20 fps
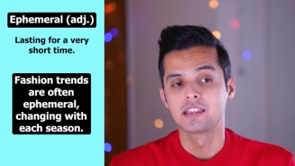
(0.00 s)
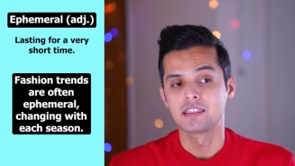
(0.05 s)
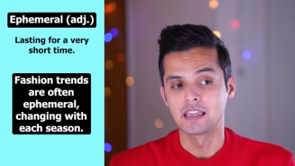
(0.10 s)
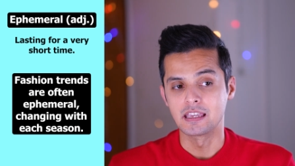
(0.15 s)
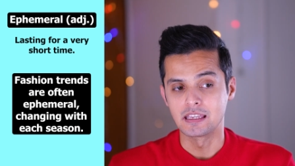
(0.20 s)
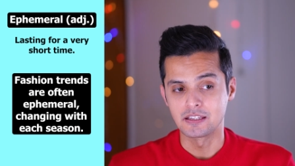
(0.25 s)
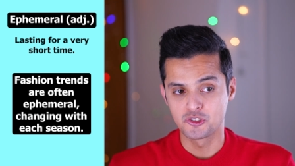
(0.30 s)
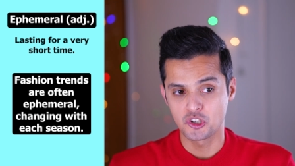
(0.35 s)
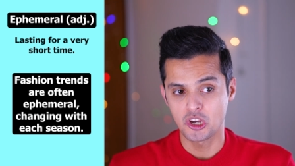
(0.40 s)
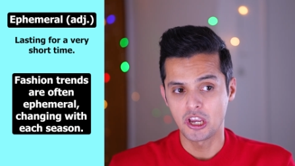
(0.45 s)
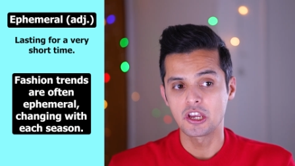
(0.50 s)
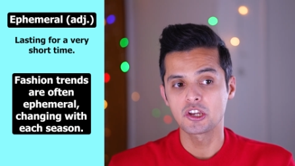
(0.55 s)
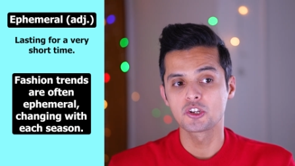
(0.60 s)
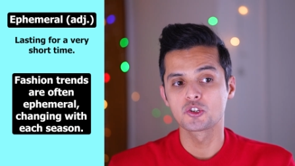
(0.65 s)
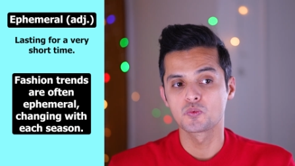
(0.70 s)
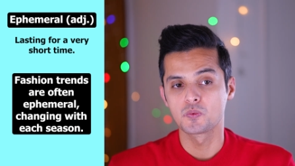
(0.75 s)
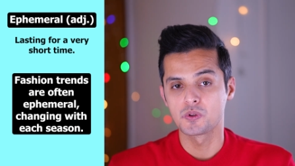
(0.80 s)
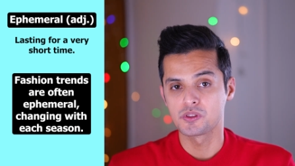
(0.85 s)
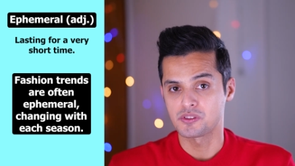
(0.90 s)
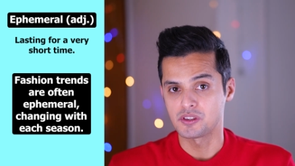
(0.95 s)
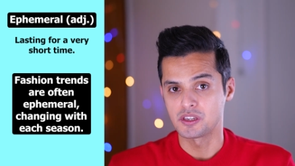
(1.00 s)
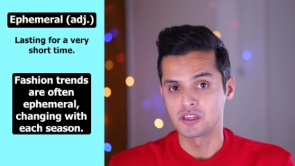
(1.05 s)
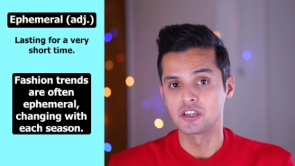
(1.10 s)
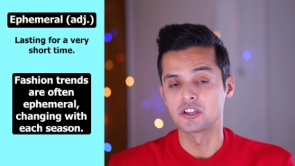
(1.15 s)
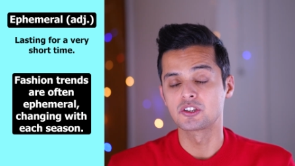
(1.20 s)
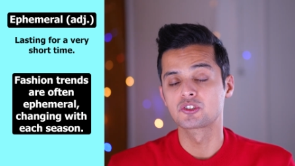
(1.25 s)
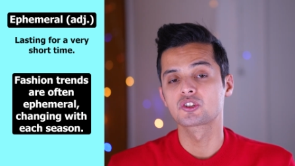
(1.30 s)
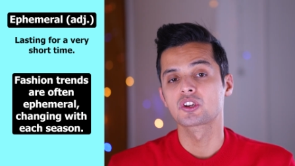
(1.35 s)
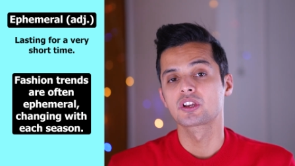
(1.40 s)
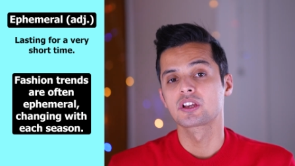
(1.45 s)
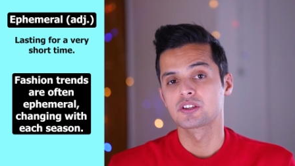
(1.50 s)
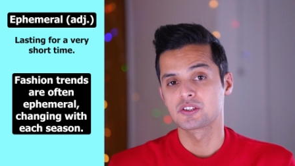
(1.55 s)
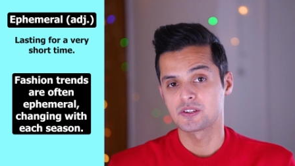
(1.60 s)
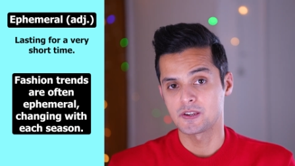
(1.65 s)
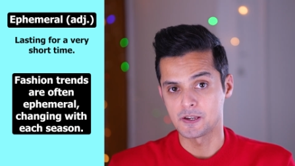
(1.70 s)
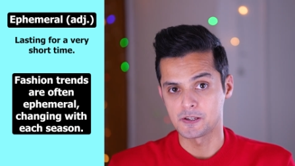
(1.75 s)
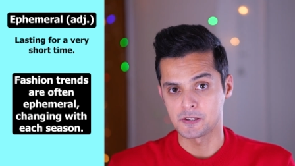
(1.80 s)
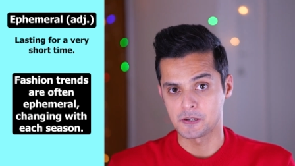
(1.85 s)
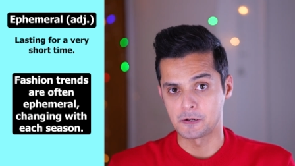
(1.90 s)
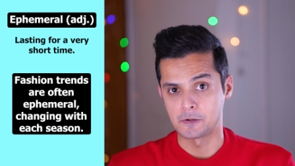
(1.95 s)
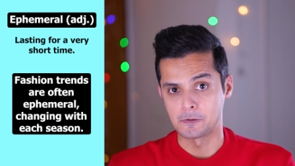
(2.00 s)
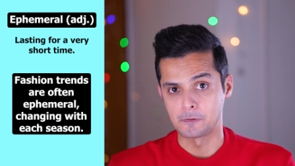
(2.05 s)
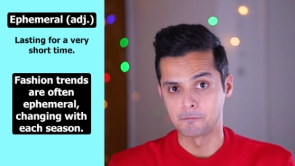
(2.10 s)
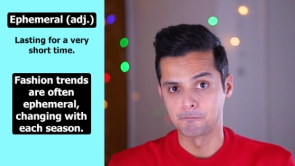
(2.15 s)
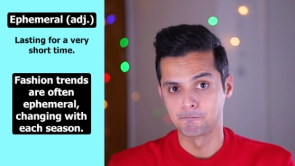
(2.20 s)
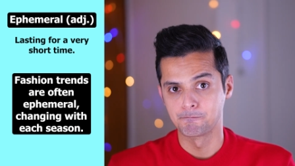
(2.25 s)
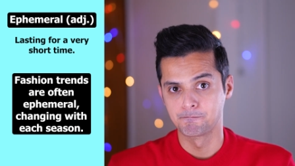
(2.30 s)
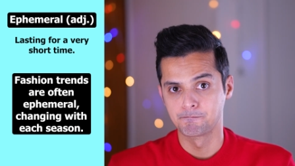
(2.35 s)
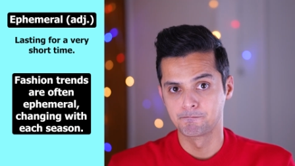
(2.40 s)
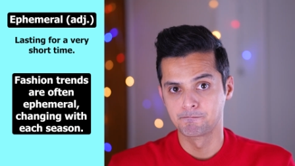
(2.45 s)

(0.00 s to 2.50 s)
They change with each season.